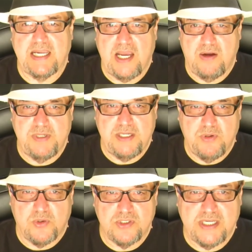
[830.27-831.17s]
how many
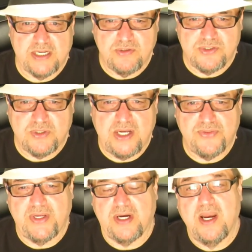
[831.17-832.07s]
motorcycles are
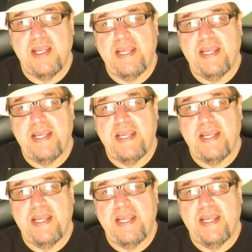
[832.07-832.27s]
out there.